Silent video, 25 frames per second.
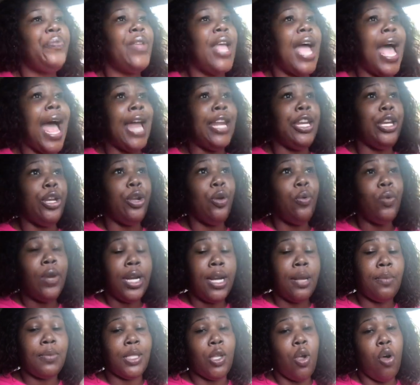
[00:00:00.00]
I knew that
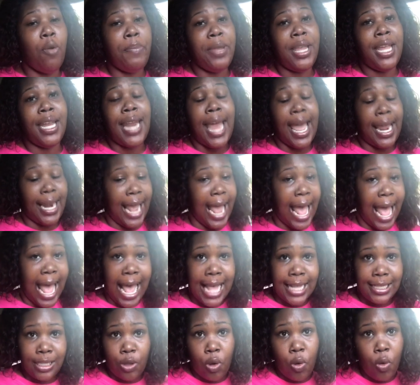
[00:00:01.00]
it was going to be a lot of
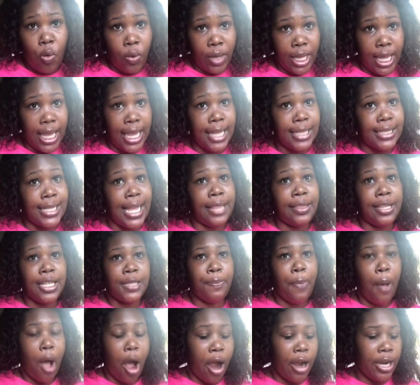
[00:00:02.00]
high school kids at this
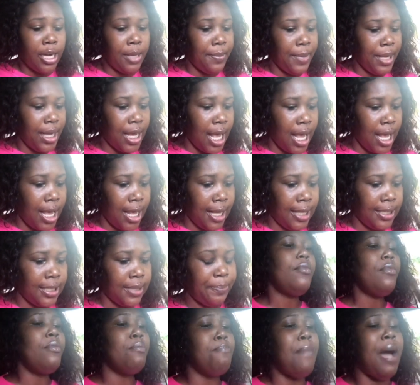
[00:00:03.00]
party because
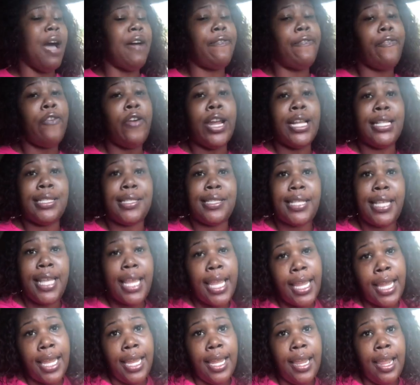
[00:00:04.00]
my friend
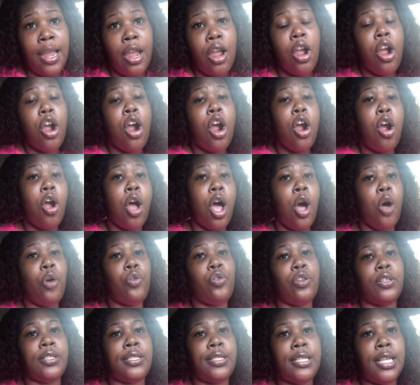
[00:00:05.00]
T, her
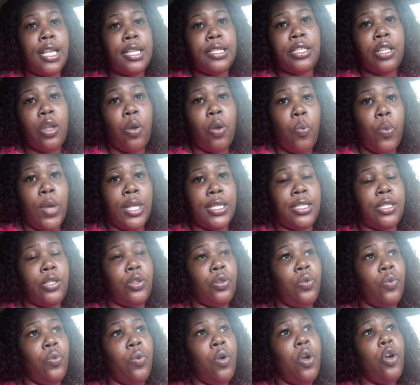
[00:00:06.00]
older sister, went
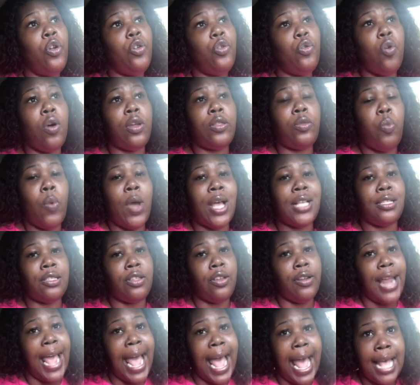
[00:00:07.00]
to
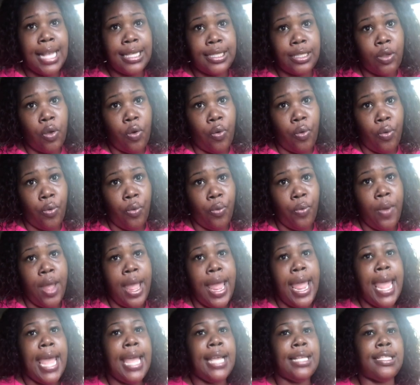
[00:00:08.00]
Northwestern High School.
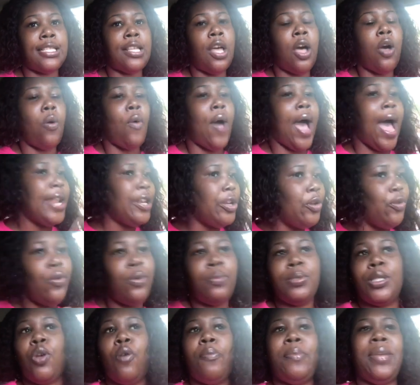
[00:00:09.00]
And so I knew it
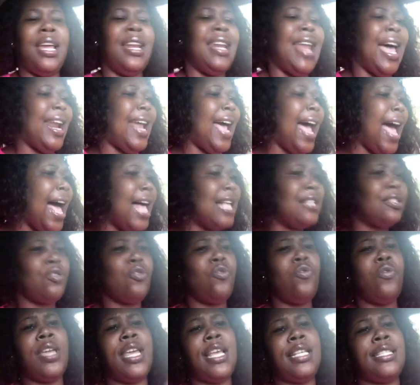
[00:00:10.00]
was going to be a lot of high
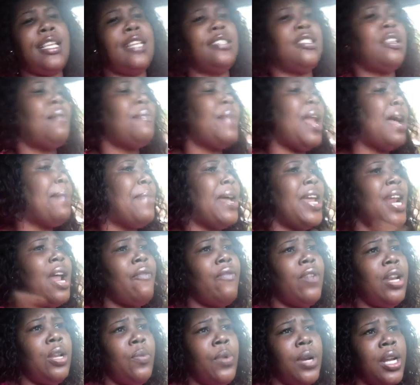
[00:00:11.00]
school kids there. So I'm like, man, I
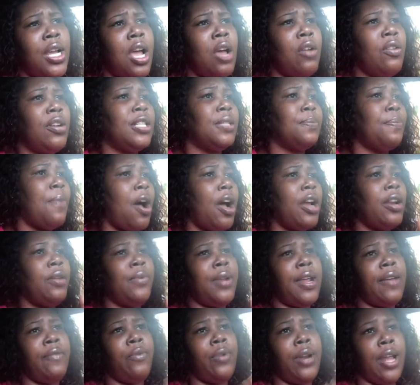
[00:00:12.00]
really want to go to this party,
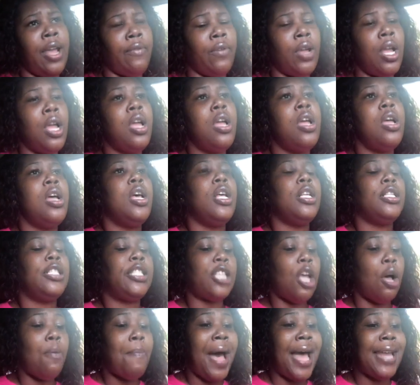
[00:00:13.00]
whatever, whatever.
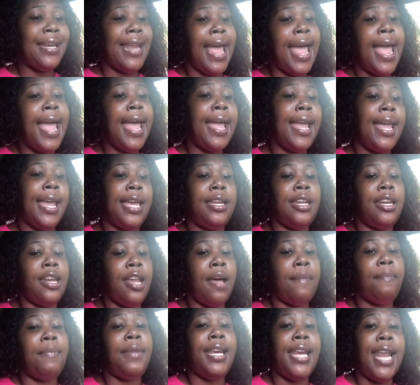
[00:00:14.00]
So my dad ended
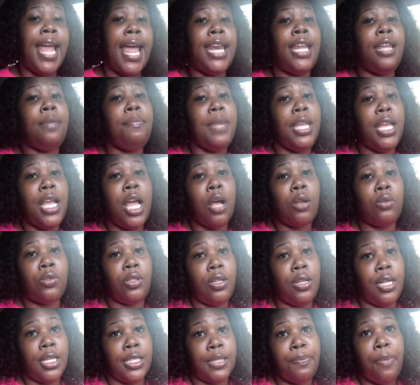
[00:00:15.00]
up letting me go
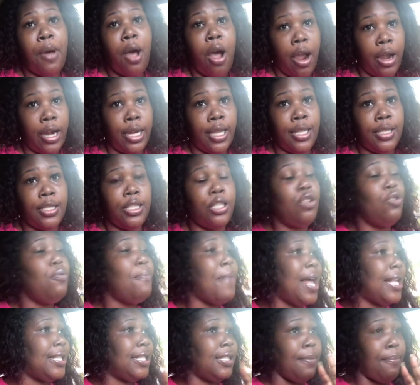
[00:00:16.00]
to this party, to
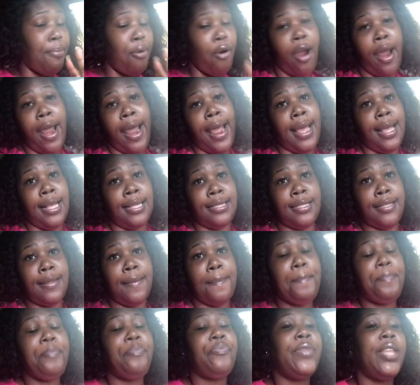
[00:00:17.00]
my surprise.
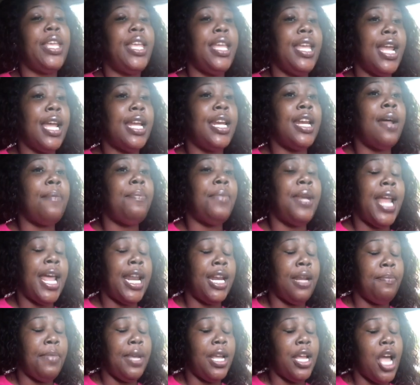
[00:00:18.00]
He ended up
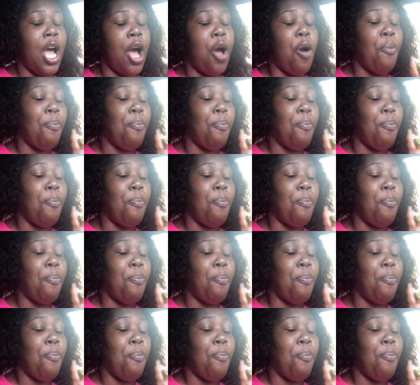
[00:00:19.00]
letting me go.